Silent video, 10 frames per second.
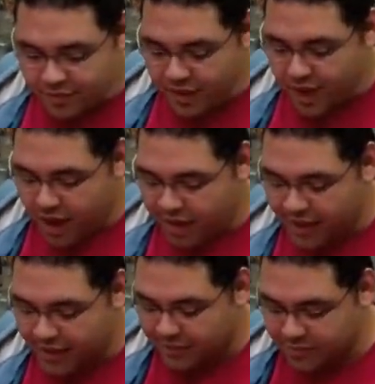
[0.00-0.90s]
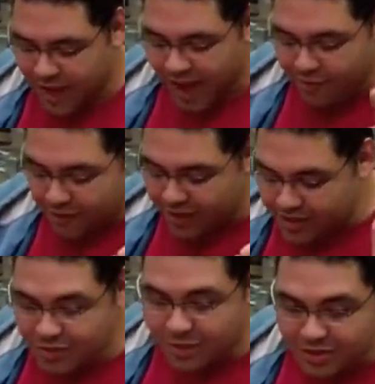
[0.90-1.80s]
Red swordsman. Okay, I have a red
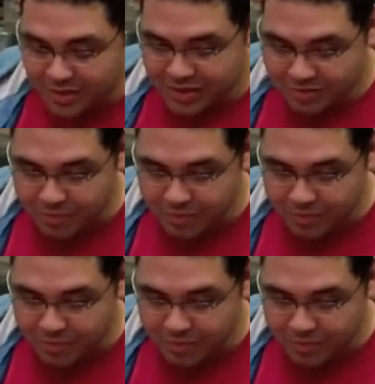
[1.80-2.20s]
swordsman.